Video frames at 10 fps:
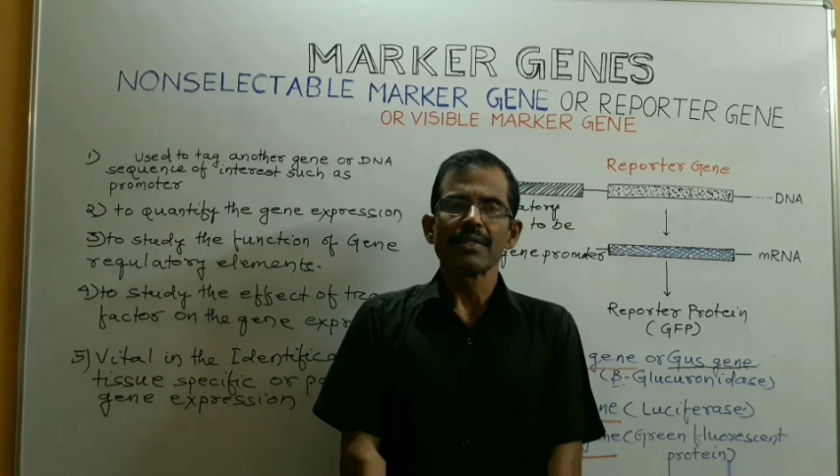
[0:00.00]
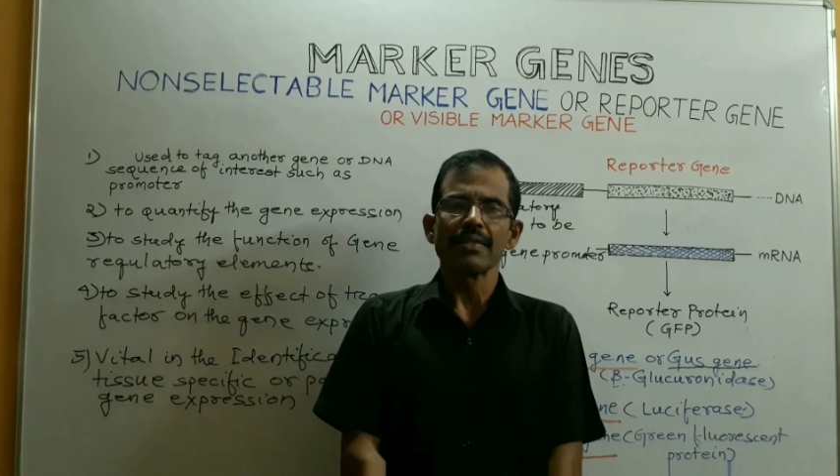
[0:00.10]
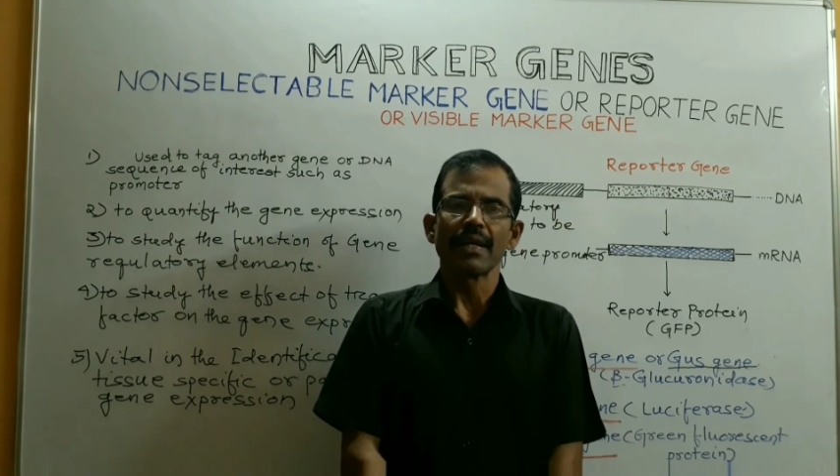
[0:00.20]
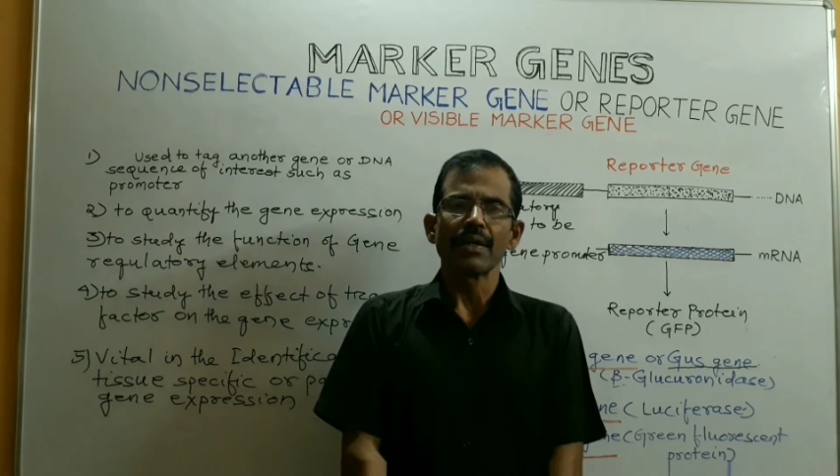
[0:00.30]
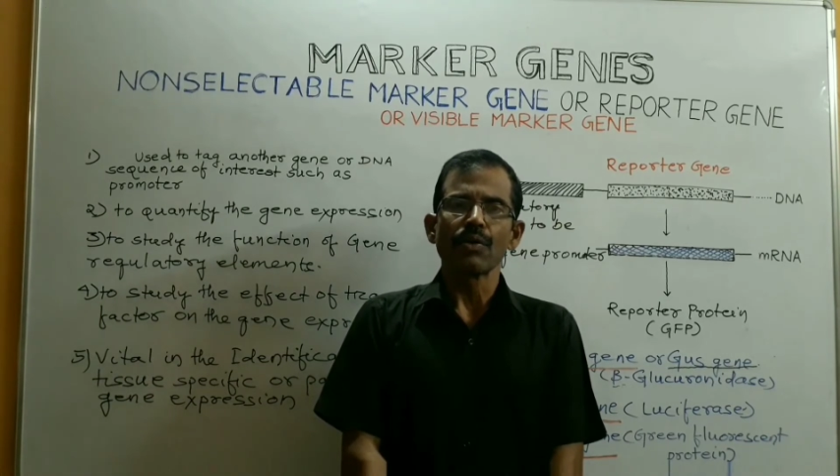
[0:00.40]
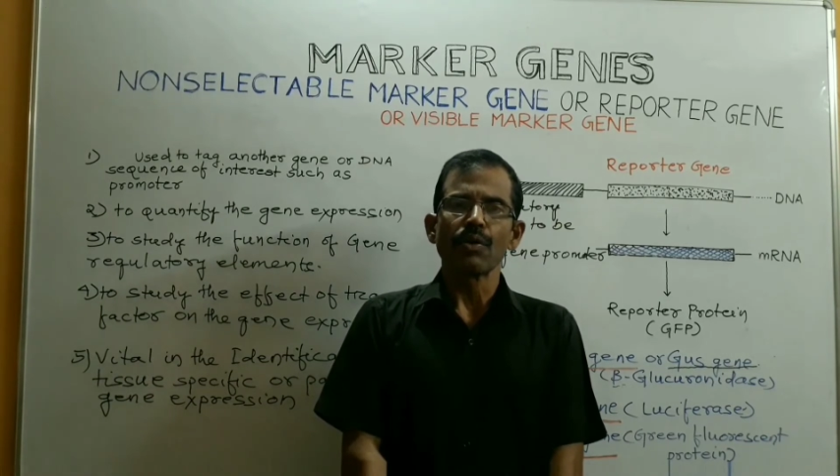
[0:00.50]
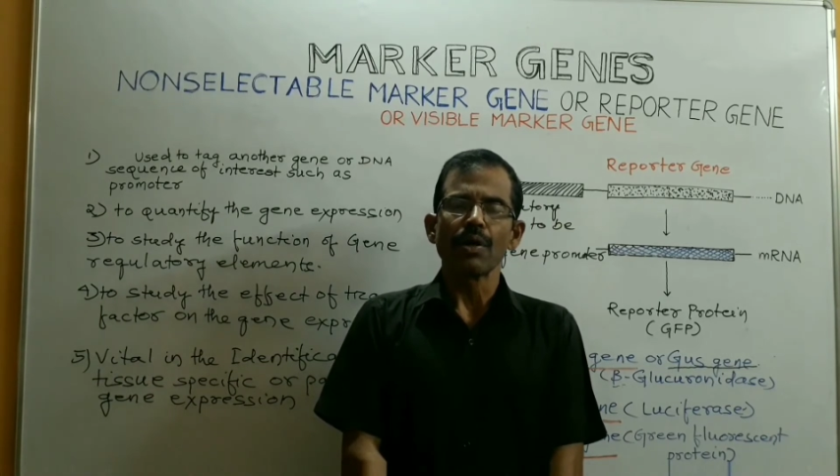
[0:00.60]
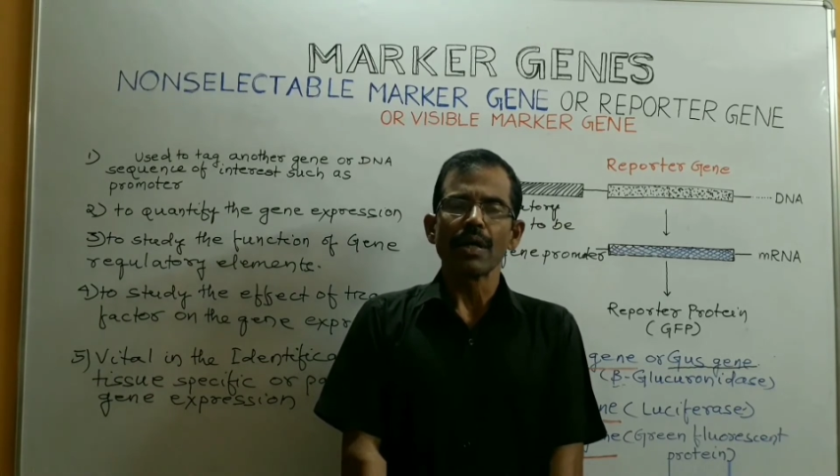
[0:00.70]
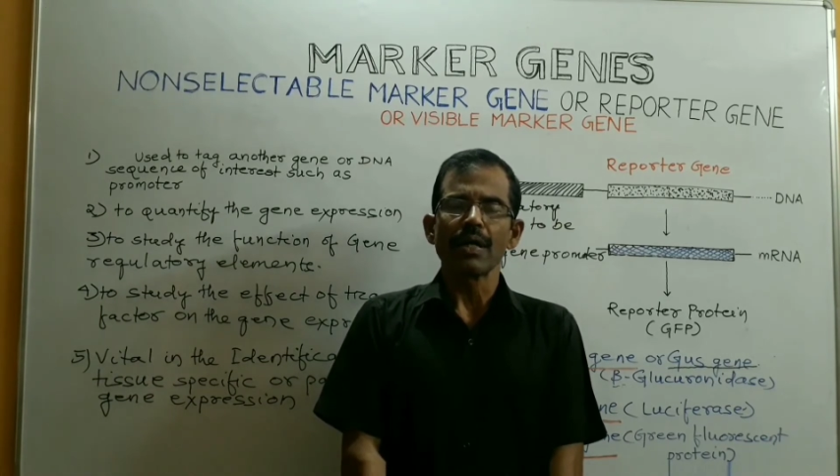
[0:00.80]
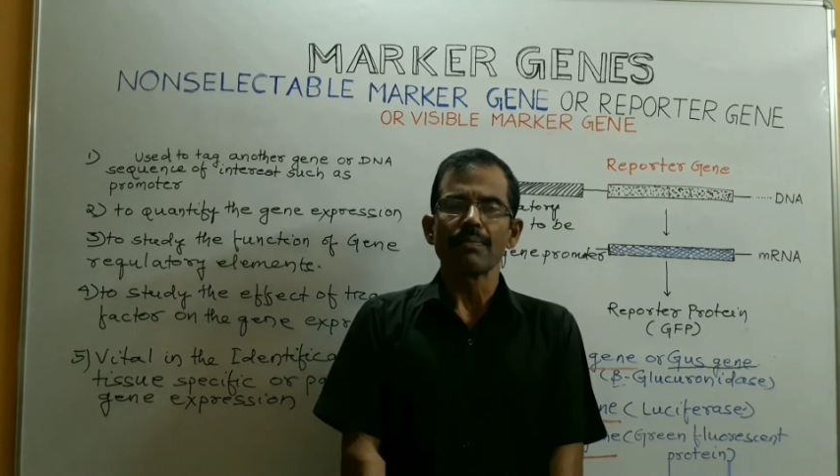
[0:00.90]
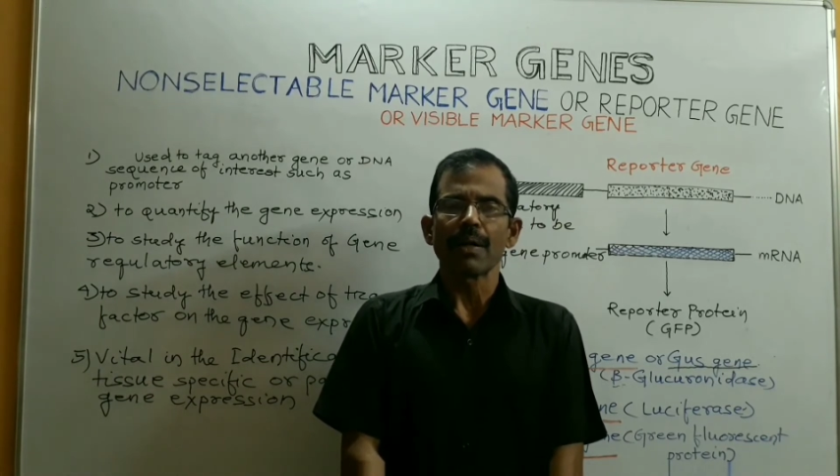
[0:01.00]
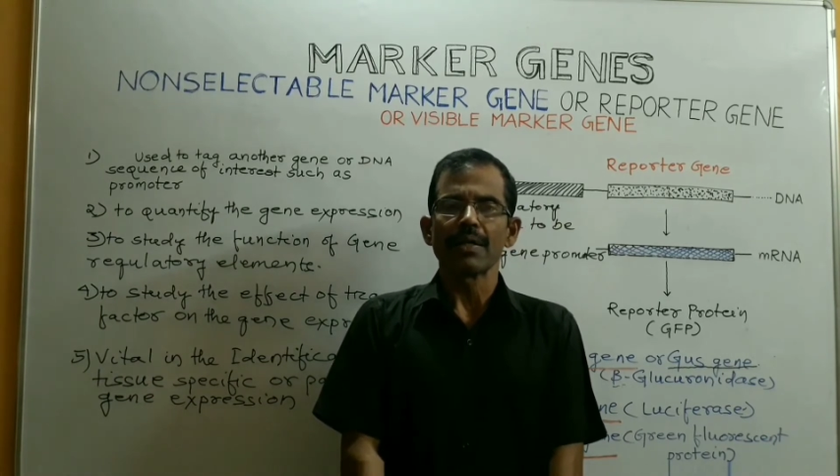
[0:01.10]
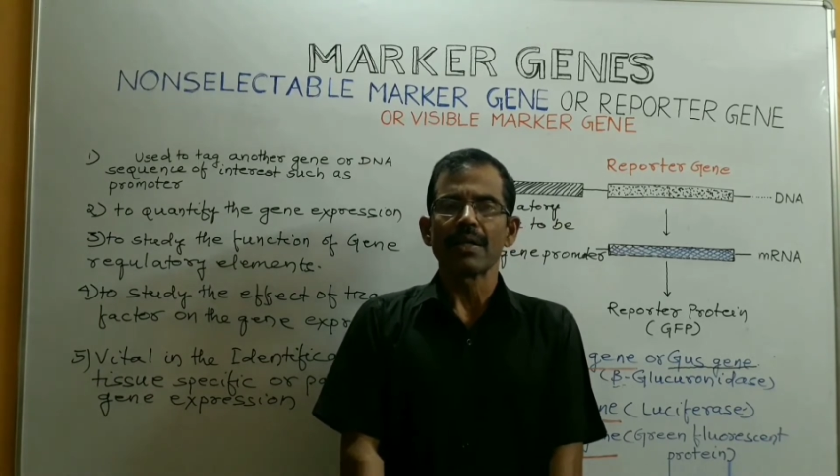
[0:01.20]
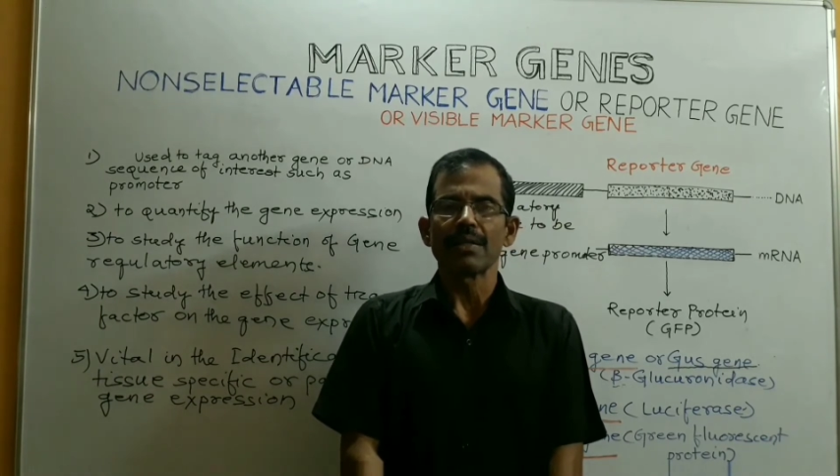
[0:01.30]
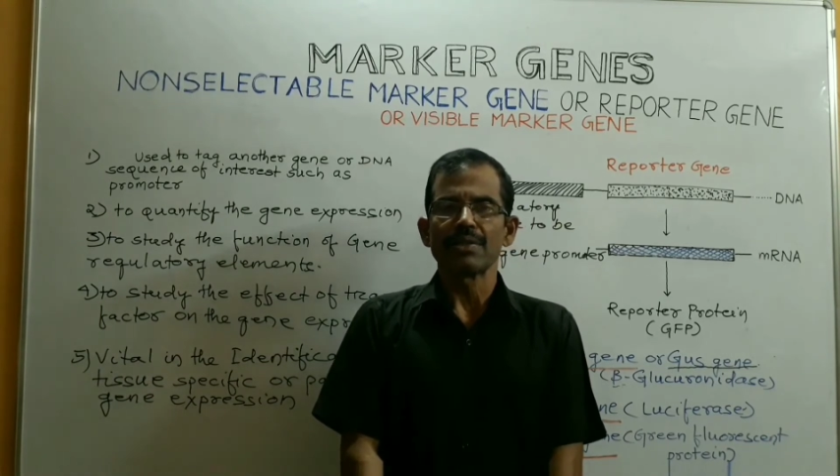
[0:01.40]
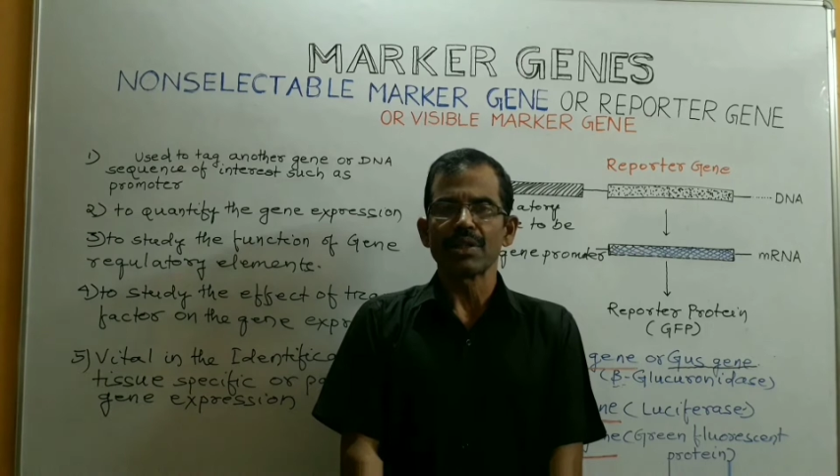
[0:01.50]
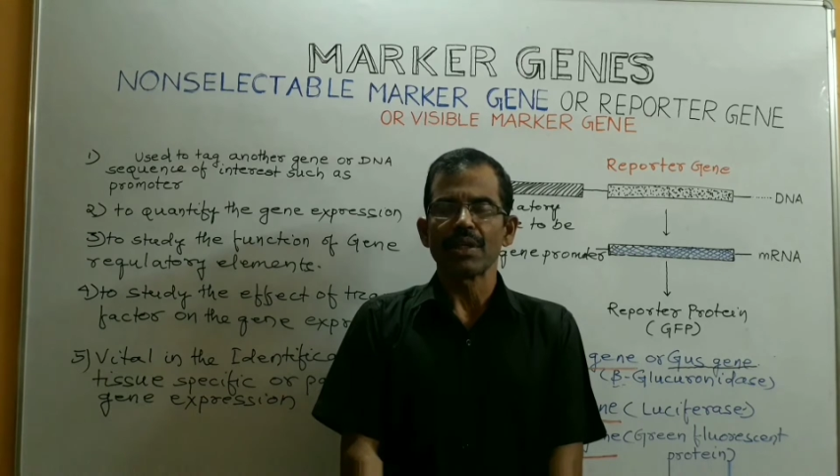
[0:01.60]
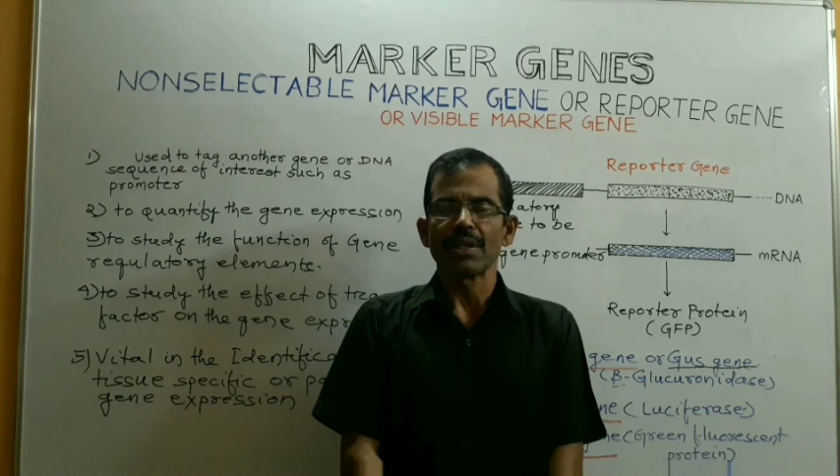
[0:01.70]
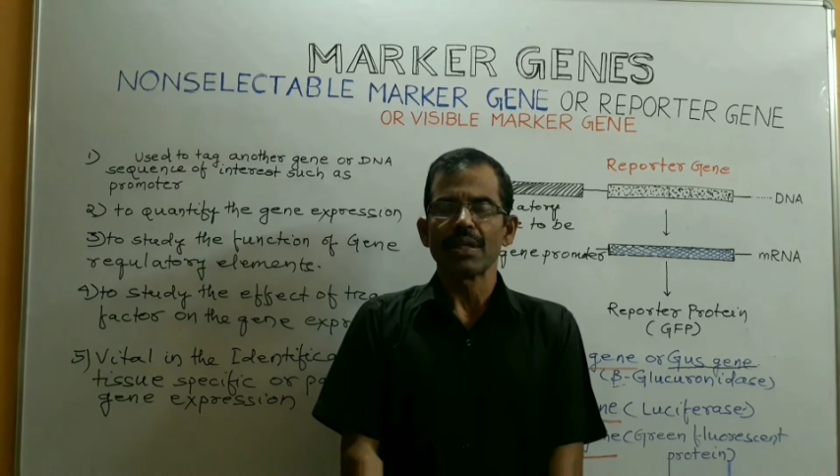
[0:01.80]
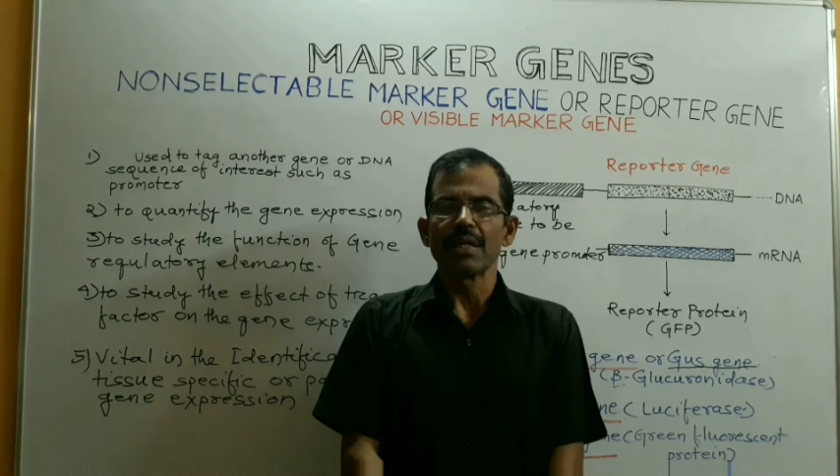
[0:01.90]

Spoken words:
is encoded by the gene